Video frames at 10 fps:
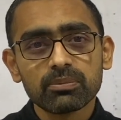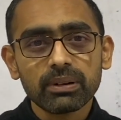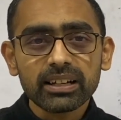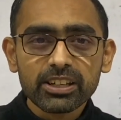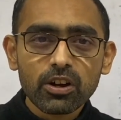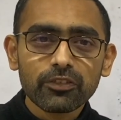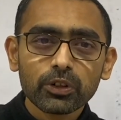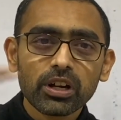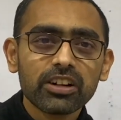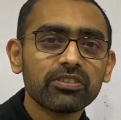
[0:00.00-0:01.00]
but you have
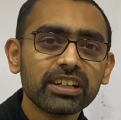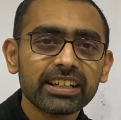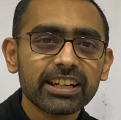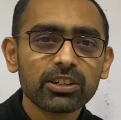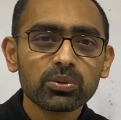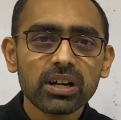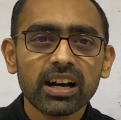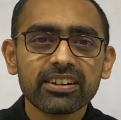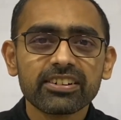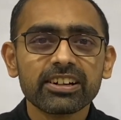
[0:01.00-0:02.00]
to convert it into
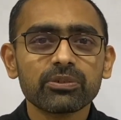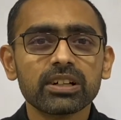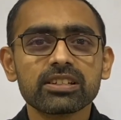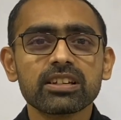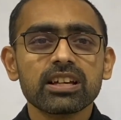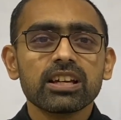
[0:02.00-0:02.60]
100 words.